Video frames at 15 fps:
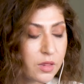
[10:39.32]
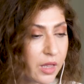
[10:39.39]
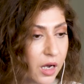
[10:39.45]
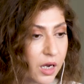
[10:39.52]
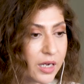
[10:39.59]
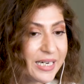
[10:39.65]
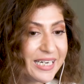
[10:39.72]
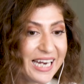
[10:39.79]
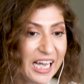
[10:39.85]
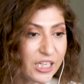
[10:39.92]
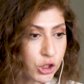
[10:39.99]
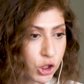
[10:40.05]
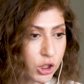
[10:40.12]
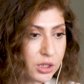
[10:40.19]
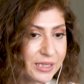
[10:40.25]
The
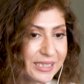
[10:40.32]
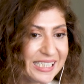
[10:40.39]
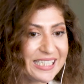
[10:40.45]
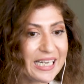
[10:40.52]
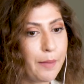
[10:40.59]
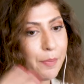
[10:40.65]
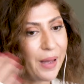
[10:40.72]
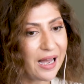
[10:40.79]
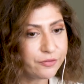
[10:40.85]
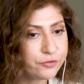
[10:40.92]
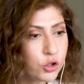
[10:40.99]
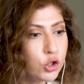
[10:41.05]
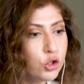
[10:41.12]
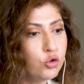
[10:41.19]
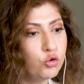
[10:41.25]
natural step
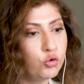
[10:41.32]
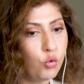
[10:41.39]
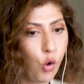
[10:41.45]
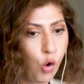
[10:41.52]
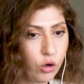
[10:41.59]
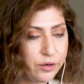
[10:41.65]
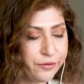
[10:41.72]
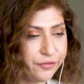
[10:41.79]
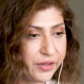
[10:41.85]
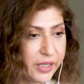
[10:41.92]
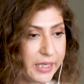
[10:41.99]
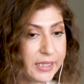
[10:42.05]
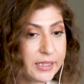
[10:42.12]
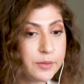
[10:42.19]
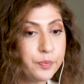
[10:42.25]
after you do all of
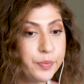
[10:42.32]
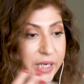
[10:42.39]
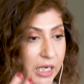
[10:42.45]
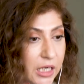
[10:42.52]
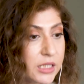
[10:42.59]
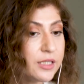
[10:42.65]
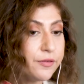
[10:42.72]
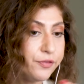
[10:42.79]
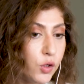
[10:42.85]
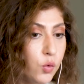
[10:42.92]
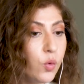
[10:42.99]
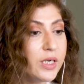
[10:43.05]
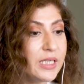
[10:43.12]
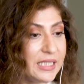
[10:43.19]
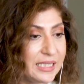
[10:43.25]
this, because if you
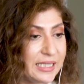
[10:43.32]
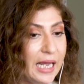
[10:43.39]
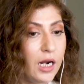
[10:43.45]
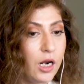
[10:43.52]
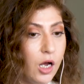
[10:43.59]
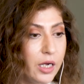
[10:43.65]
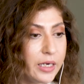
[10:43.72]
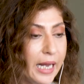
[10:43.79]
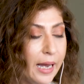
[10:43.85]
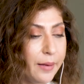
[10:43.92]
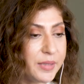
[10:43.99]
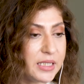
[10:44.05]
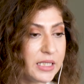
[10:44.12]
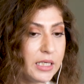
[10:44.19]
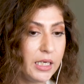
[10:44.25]
want to sell on
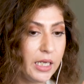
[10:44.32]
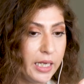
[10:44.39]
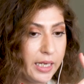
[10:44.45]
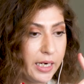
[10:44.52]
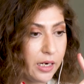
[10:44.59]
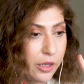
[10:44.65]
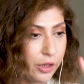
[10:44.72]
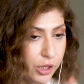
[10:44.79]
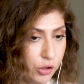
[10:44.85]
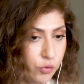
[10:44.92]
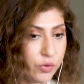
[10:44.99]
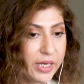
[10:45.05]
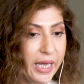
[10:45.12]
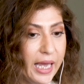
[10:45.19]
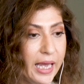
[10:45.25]
Amazon in the
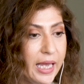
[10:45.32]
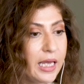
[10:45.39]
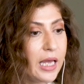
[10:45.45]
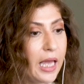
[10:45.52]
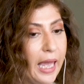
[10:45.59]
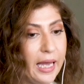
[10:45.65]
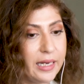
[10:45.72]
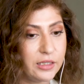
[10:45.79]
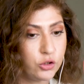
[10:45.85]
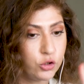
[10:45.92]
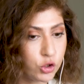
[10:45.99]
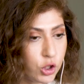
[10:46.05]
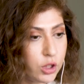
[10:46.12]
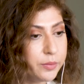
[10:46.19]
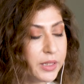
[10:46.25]
UK and in
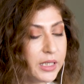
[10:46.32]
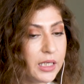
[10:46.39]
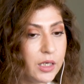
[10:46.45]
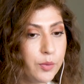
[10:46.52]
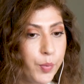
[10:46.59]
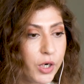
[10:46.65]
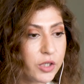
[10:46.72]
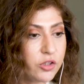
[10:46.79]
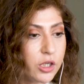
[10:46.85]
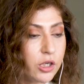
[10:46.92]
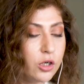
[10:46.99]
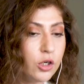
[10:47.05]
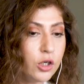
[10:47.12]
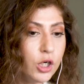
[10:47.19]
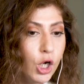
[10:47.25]
Germany in
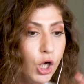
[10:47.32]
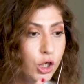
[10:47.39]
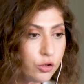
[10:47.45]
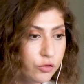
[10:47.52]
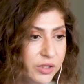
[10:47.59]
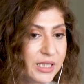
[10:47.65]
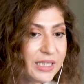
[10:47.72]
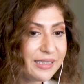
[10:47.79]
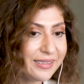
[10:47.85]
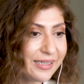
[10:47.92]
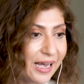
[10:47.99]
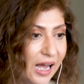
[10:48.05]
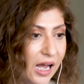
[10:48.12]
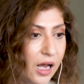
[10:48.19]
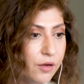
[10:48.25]
particular, you need to
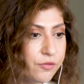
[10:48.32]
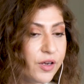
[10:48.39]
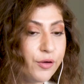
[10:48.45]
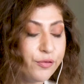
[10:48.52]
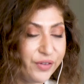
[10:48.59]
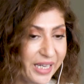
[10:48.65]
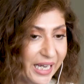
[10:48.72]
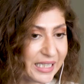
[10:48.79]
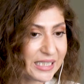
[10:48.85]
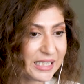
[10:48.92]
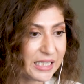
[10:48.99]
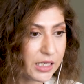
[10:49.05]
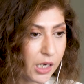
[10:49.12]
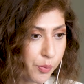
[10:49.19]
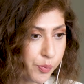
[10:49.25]
have a VAT
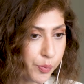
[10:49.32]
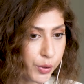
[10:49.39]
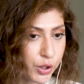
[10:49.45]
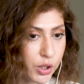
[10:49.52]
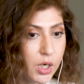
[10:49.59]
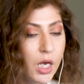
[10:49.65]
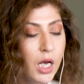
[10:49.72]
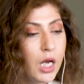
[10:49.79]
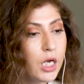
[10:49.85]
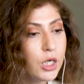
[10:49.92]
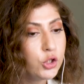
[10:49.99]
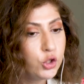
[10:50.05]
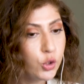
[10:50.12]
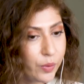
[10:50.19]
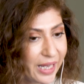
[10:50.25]
number.
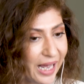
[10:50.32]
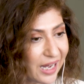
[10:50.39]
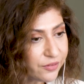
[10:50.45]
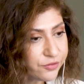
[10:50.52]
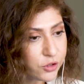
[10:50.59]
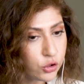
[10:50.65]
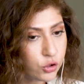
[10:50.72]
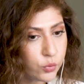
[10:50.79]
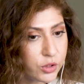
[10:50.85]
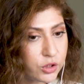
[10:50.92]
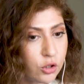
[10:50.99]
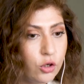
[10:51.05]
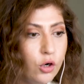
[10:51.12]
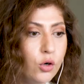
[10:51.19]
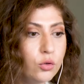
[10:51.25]
Do we have to do it
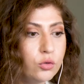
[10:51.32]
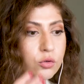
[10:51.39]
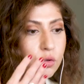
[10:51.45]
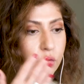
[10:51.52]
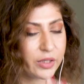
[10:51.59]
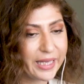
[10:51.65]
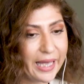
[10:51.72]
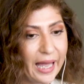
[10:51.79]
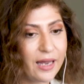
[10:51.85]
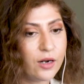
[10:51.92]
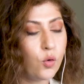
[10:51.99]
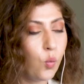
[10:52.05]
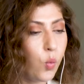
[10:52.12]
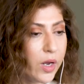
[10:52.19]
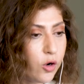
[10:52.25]
alone, or can
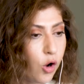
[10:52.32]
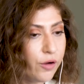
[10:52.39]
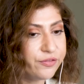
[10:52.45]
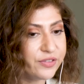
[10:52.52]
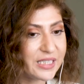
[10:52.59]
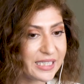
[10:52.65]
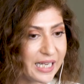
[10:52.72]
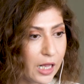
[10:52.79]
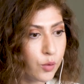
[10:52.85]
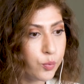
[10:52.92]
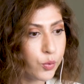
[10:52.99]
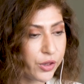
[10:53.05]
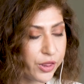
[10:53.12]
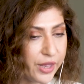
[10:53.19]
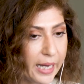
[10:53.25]
one office
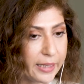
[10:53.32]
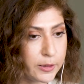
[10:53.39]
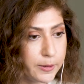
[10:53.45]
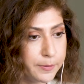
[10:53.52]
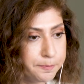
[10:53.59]
help with that?